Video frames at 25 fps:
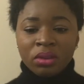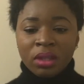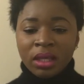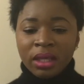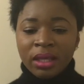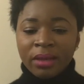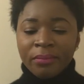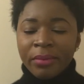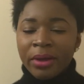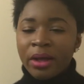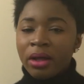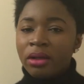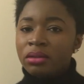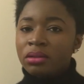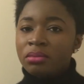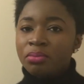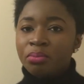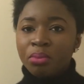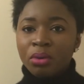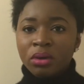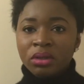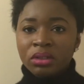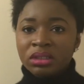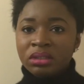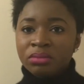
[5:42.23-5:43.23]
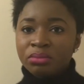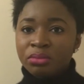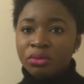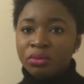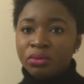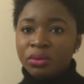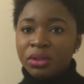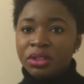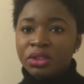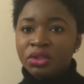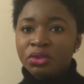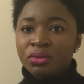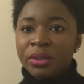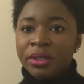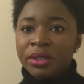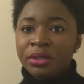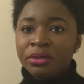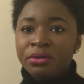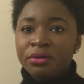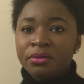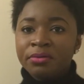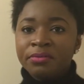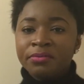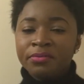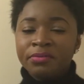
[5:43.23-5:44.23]
Think about possible ways where
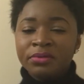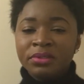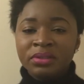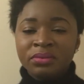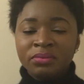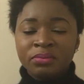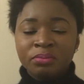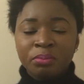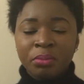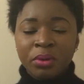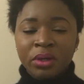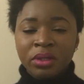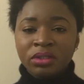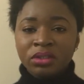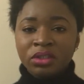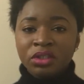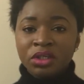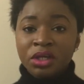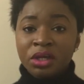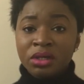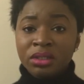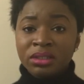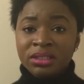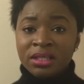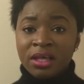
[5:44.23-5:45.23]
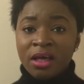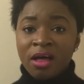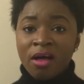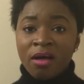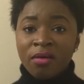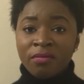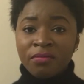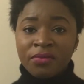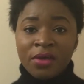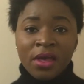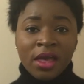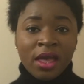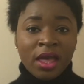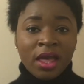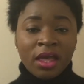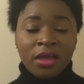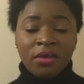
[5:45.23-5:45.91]
you could sponsor yourself.